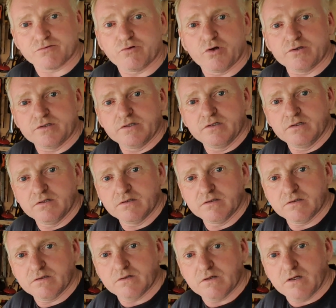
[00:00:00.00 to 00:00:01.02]
are on,
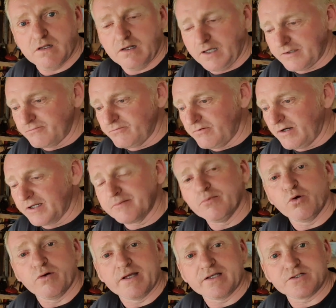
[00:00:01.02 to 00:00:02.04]
like running
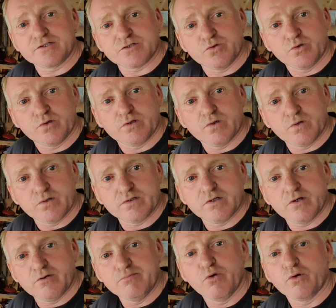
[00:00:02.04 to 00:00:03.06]
moorings or
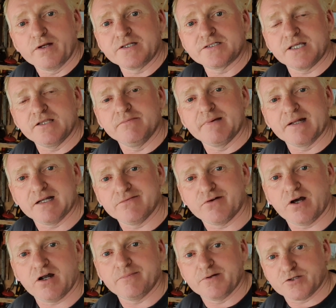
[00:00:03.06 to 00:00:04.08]
moorings in the middle of a
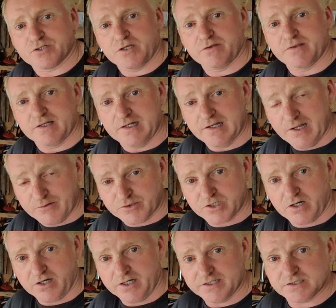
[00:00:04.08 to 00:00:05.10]
harbour, so that low
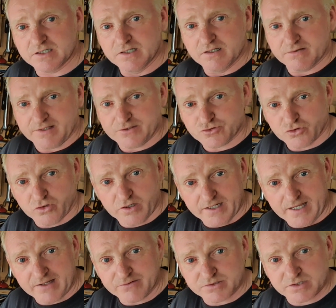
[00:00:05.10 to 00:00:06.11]
tide they
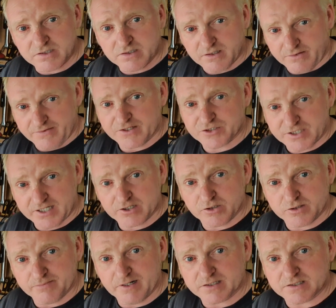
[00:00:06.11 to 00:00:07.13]
dry out and they're sitting
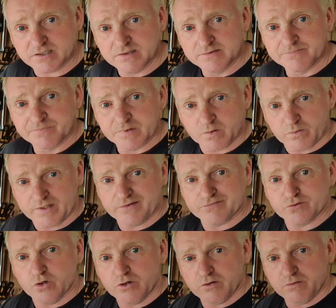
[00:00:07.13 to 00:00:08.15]
on the mud. Well, they've
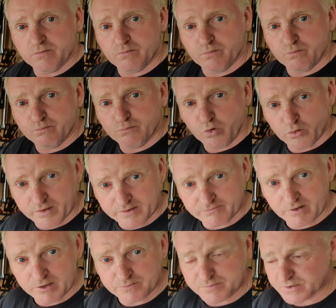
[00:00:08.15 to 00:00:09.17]
got mooring
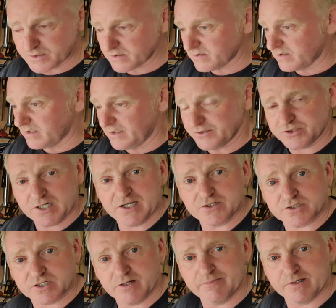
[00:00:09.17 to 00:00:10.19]
ropes and
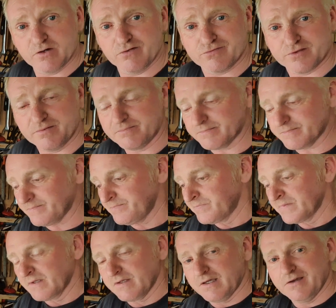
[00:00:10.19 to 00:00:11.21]
chains coming off them.
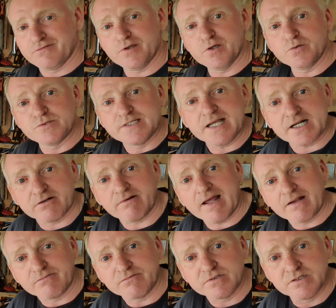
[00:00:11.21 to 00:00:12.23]
If you dig
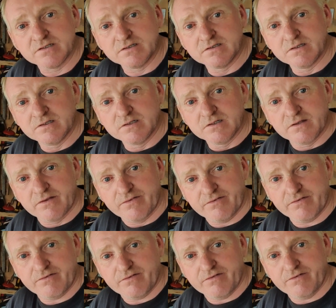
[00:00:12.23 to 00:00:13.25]
around
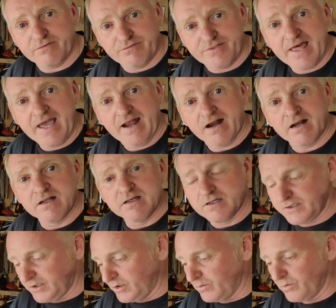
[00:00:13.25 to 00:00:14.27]
there,
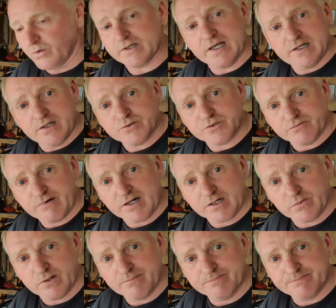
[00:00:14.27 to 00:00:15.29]
you will get loads of
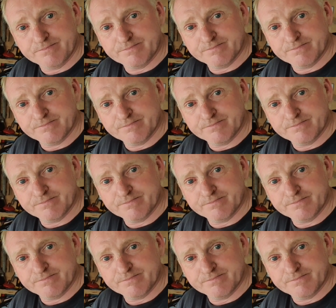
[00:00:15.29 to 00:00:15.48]
ragworm